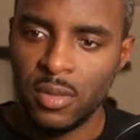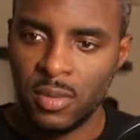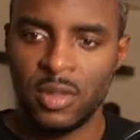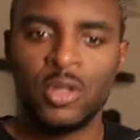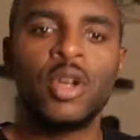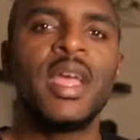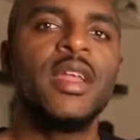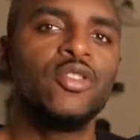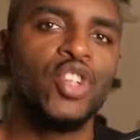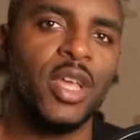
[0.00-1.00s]
Took
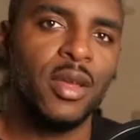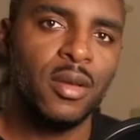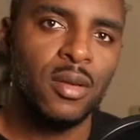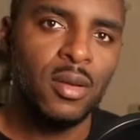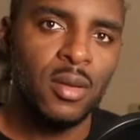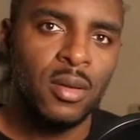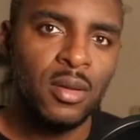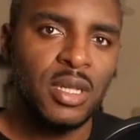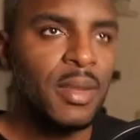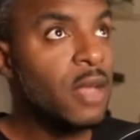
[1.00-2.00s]
energy.
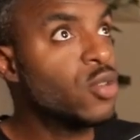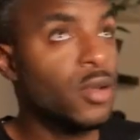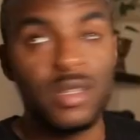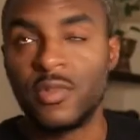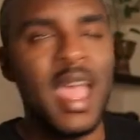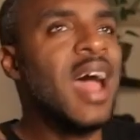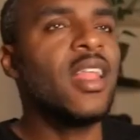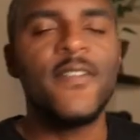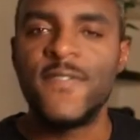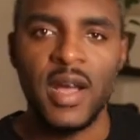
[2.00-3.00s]
Sometimes it was hella
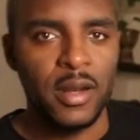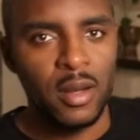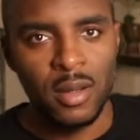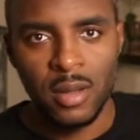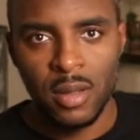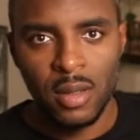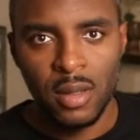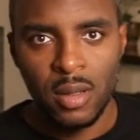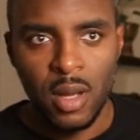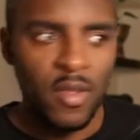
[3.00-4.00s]
fun.
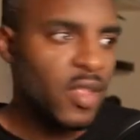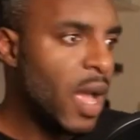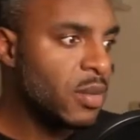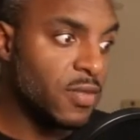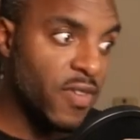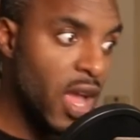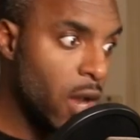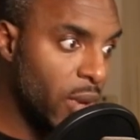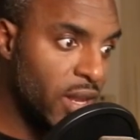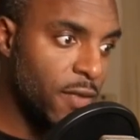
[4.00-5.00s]
Other times,
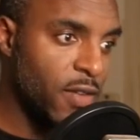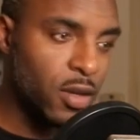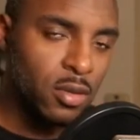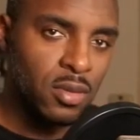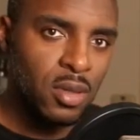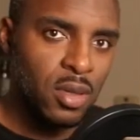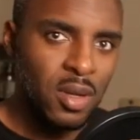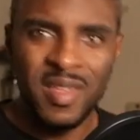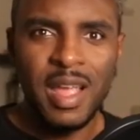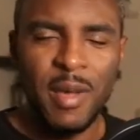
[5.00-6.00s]
very difficult. The
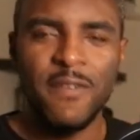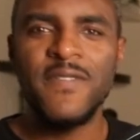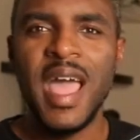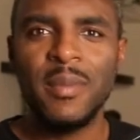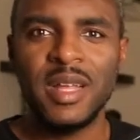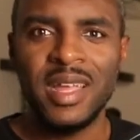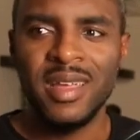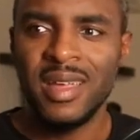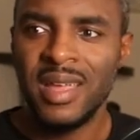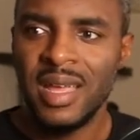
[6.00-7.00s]
thing about family
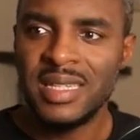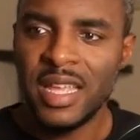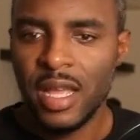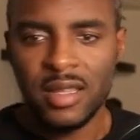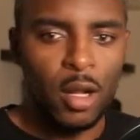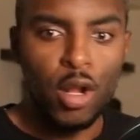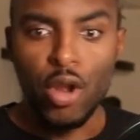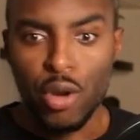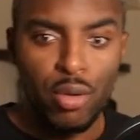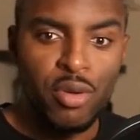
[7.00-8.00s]
is that you get to
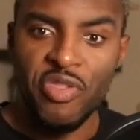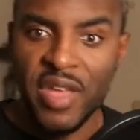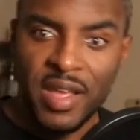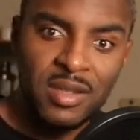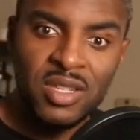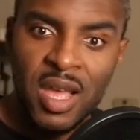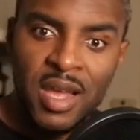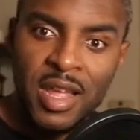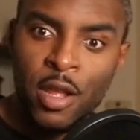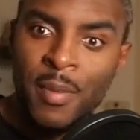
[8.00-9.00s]
learn things
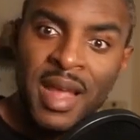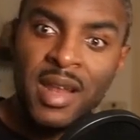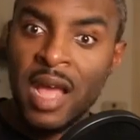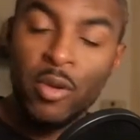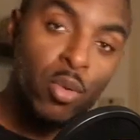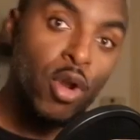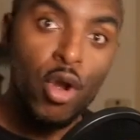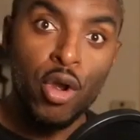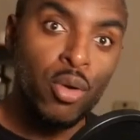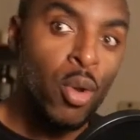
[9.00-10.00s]
that you might not
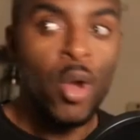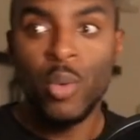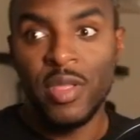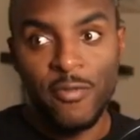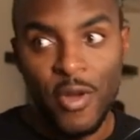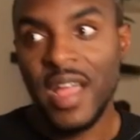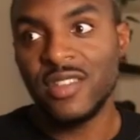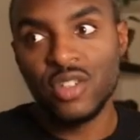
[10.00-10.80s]
learn with friends or